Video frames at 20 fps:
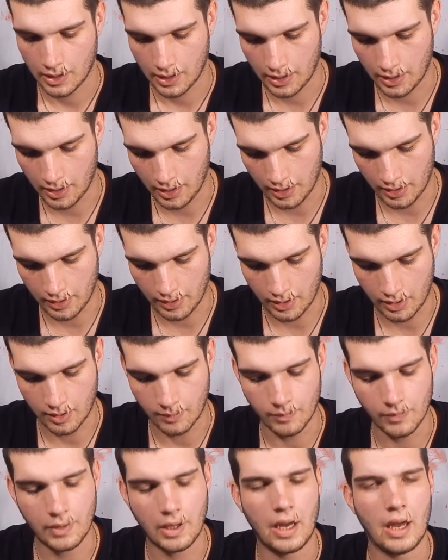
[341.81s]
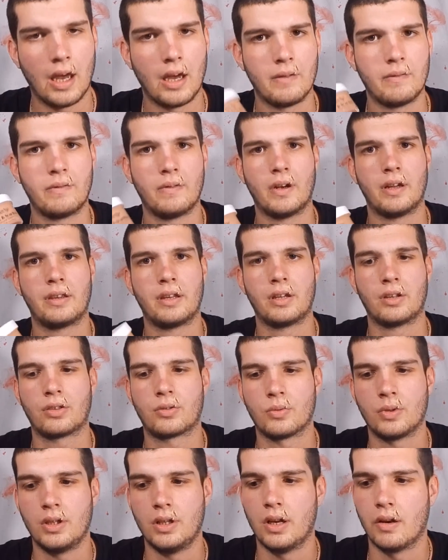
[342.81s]
And they have, I think,
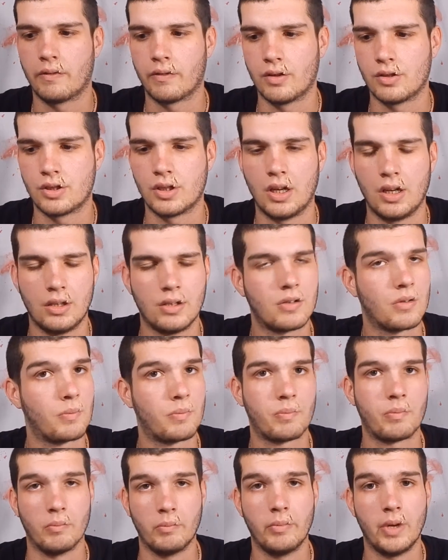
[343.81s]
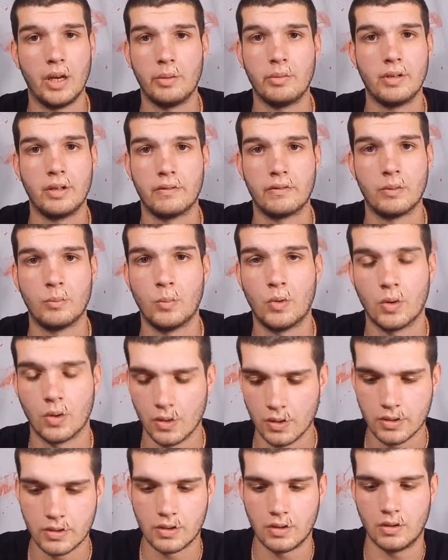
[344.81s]
3 different shades or maybe even more.
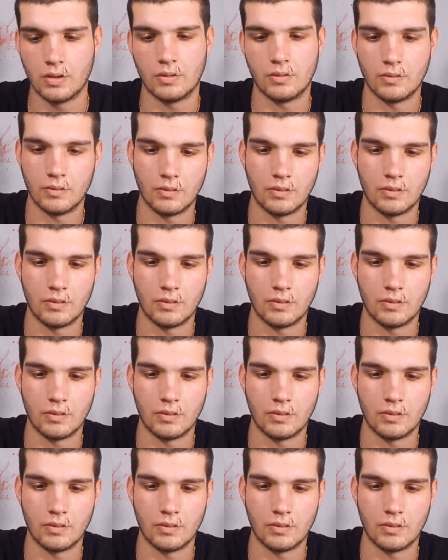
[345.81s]
So,